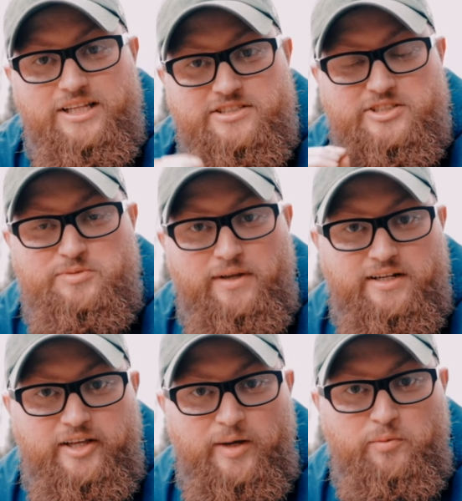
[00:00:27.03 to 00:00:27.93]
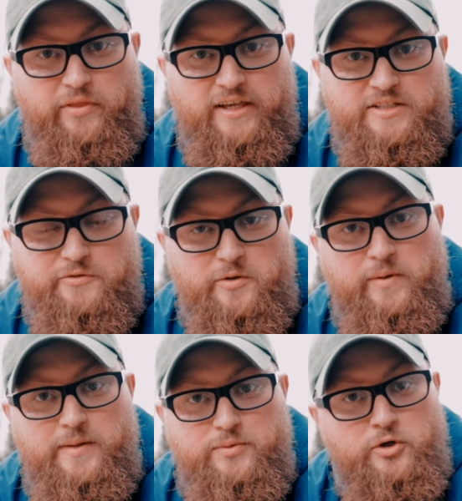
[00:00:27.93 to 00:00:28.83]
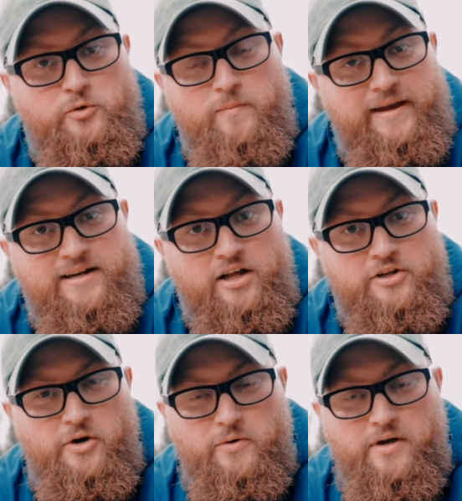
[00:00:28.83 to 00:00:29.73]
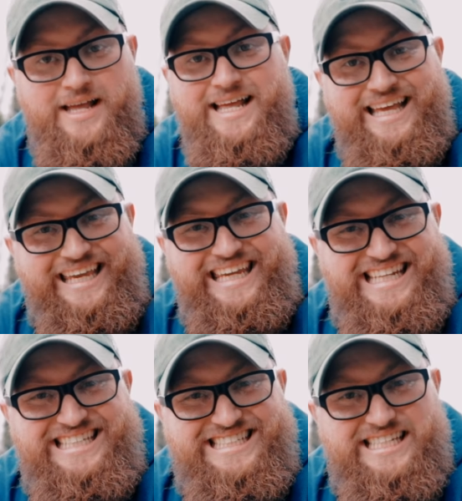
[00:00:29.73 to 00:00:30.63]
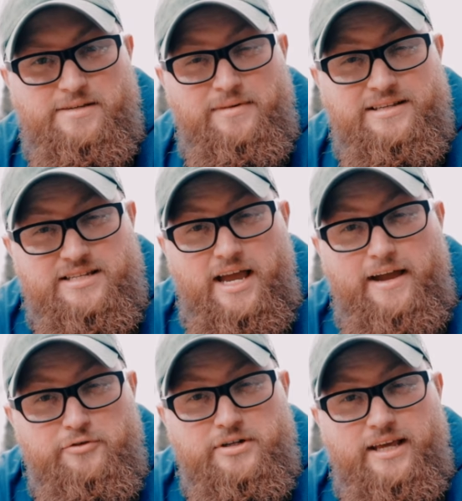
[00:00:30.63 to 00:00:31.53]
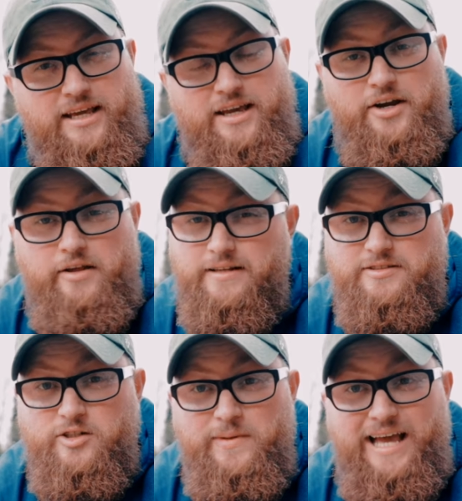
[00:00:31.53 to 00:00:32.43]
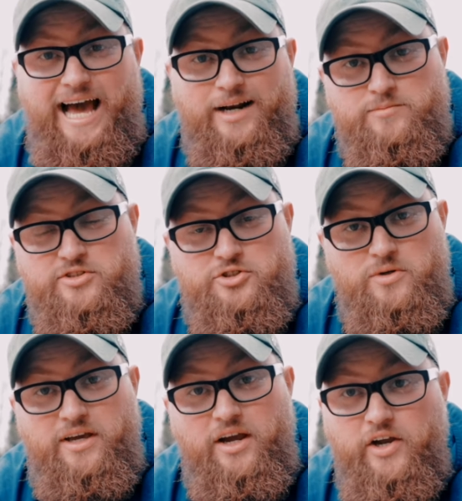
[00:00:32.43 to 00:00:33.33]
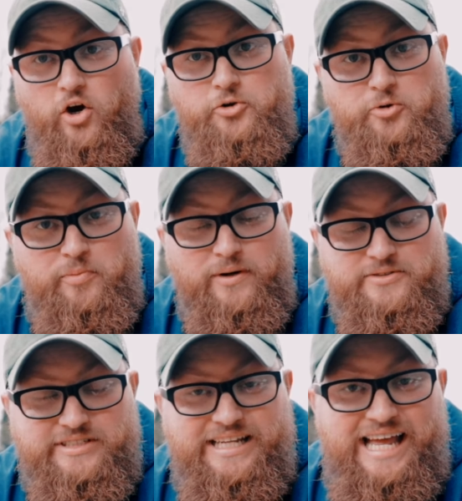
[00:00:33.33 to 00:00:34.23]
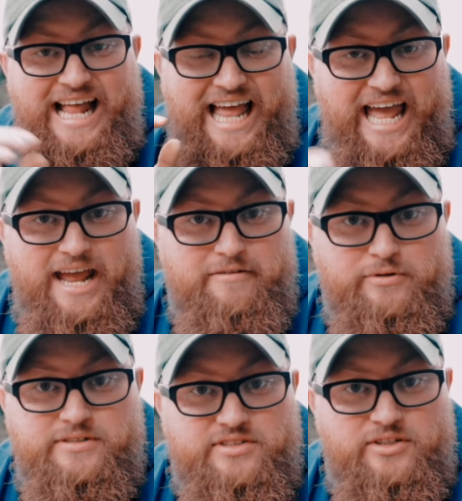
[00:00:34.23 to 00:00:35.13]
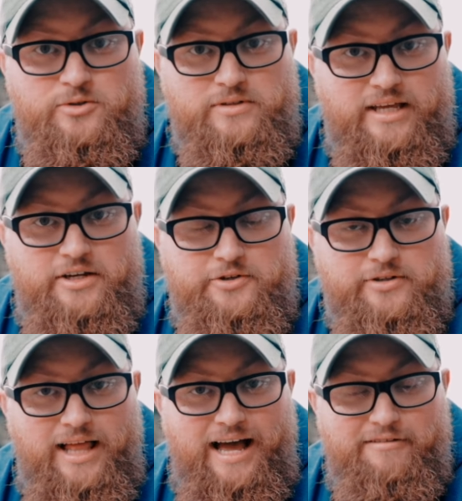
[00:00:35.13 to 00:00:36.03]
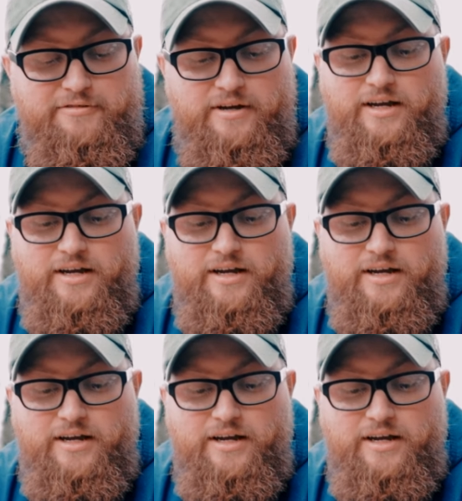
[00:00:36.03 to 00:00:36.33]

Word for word: let's explain a couple things for the people who may not know. EDC means everyday carry. That's gonna be items that you carry on your person every single day of your life.